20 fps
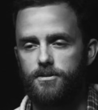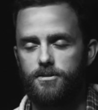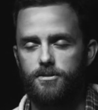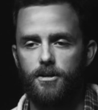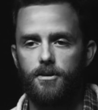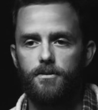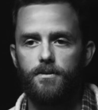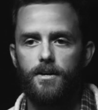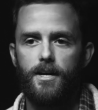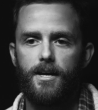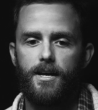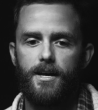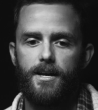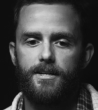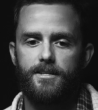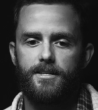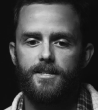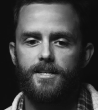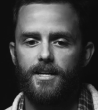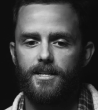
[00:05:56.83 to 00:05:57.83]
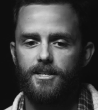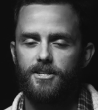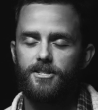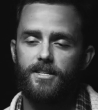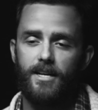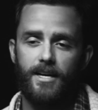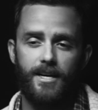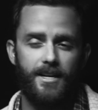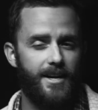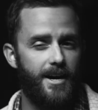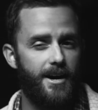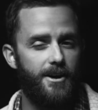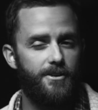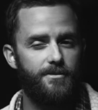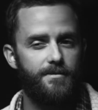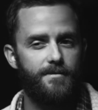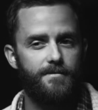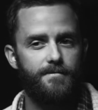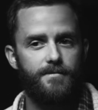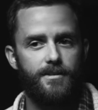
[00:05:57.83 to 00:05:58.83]
So to kind of stand
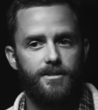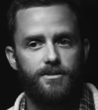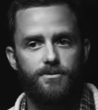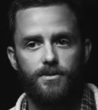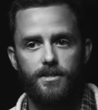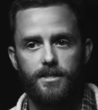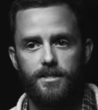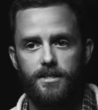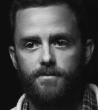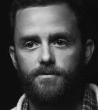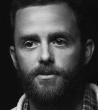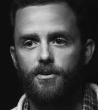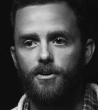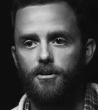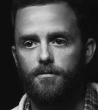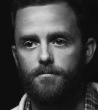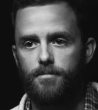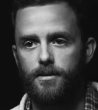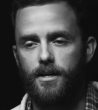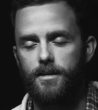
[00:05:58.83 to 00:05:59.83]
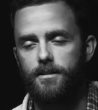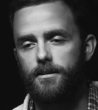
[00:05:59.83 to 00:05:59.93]
out is really difficult, but